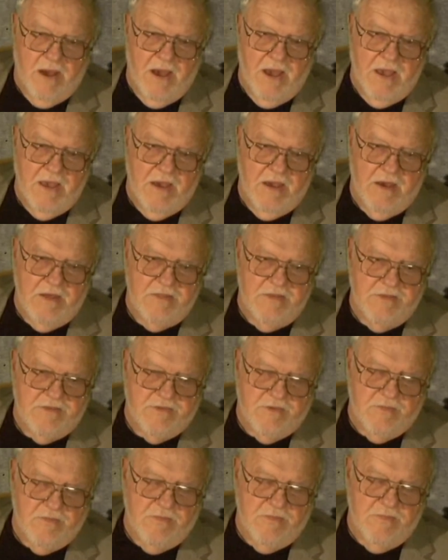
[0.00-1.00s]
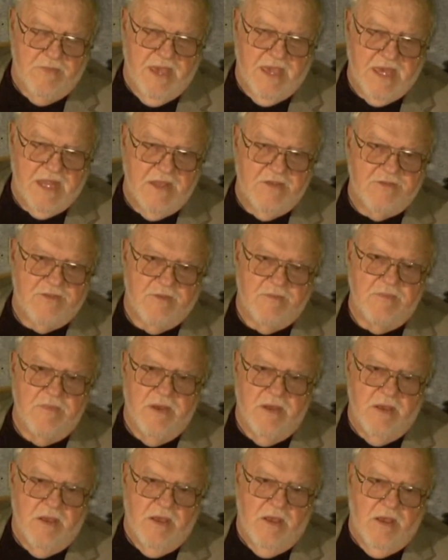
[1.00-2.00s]
by this
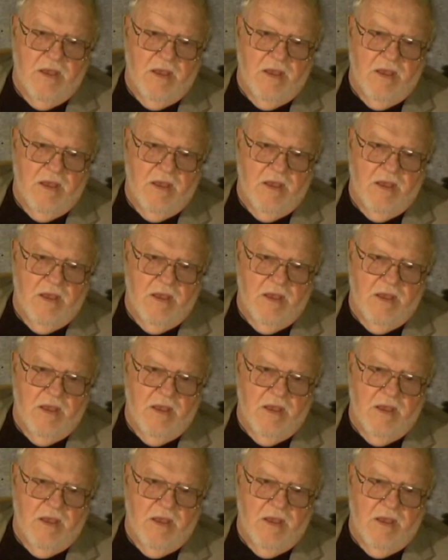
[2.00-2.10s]
mechanism